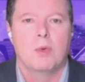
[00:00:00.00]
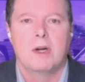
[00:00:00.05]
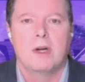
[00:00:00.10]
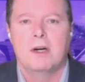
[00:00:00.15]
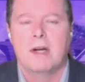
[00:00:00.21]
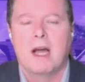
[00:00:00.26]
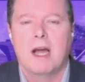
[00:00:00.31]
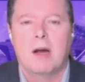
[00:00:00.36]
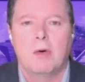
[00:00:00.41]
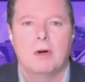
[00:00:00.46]
of one
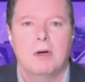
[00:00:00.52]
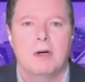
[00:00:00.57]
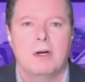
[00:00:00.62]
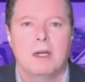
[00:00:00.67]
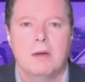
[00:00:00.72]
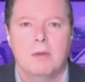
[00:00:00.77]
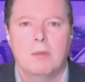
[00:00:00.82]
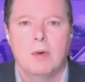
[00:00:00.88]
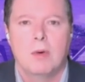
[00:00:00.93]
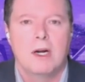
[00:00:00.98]

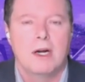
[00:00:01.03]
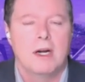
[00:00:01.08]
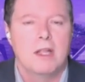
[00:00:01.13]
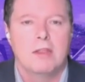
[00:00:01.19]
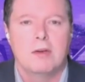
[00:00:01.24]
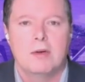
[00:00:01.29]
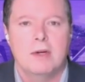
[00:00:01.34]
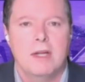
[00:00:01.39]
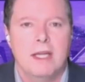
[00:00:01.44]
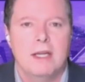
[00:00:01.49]
another, one
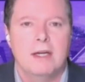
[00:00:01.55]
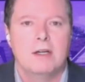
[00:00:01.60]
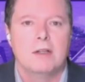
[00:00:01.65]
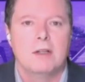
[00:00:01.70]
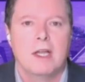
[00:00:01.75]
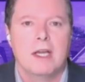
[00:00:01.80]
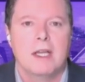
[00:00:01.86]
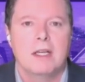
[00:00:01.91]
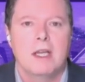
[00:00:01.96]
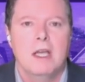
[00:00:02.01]
another, and
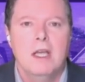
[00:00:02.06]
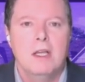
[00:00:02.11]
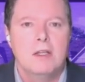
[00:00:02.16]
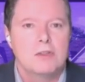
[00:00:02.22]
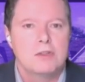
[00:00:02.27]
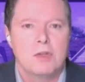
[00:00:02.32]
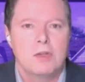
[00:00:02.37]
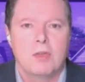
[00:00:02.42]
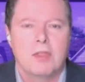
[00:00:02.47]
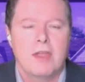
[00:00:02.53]
interlinked.
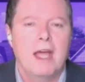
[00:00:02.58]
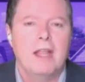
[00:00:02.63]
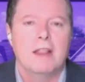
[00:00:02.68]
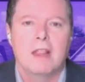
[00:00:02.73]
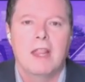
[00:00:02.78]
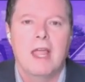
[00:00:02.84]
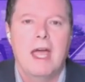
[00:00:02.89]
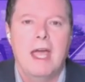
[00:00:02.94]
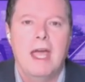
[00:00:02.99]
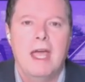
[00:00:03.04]
So that
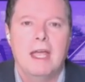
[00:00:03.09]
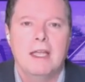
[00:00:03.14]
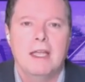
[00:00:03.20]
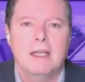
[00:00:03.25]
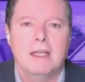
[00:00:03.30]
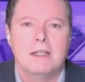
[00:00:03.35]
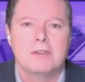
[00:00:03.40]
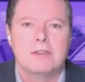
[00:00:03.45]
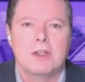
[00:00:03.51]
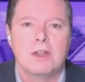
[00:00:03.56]
lag
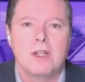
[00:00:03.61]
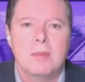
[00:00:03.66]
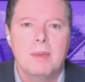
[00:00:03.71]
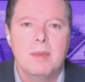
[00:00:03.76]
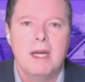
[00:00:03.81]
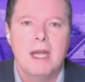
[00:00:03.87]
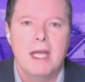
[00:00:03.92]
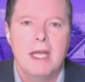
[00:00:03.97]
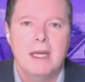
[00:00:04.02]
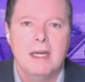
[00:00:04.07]
is
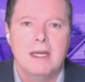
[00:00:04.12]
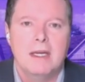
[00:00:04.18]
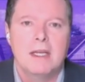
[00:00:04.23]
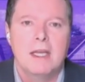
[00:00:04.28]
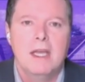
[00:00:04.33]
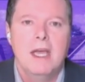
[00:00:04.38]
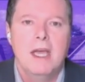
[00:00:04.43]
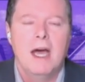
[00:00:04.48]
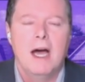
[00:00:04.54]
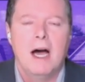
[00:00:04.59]
eliminated.
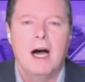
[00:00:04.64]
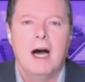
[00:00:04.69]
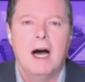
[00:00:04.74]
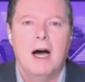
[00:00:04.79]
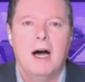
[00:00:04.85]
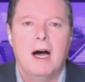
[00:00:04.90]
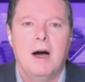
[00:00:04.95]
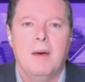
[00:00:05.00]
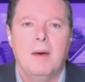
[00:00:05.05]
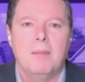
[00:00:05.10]

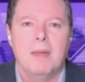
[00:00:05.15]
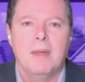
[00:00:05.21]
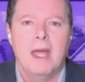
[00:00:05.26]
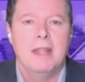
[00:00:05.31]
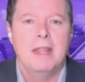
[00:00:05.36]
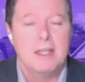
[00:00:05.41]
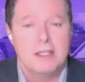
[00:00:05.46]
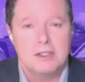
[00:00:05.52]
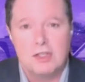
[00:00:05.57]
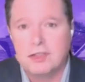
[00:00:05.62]
Um,
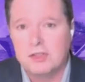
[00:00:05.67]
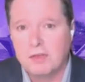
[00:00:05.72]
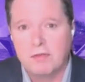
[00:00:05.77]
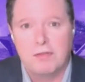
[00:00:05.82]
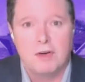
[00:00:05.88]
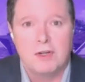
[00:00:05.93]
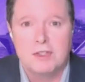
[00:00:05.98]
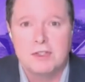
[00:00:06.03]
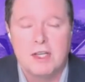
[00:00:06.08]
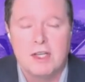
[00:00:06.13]
and this is the
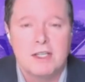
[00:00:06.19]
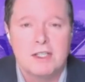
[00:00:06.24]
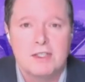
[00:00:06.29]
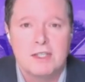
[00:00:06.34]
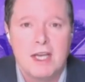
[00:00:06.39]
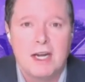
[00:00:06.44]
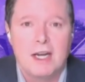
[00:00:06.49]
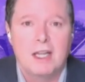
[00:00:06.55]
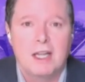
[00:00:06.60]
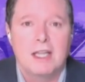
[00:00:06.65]
first set of
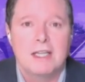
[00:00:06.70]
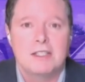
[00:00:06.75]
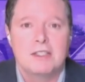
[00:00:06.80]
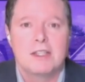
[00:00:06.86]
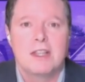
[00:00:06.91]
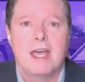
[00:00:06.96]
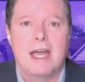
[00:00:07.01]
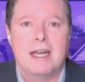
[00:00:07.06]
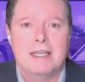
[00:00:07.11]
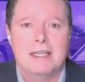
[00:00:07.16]
satellites
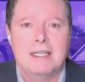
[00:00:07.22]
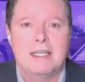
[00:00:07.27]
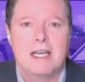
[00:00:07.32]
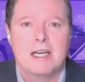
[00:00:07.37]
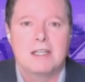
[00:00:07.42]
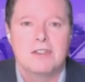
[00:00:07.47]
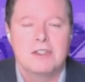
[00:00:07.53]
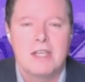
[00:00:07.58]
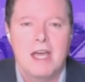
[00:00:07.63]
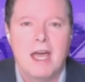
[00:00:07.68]
that
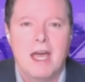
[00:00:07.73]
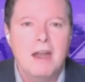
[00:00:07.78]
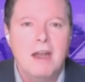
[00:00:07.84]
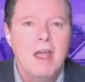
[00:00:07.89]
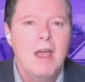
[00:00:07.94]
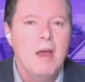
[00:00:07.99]
does that.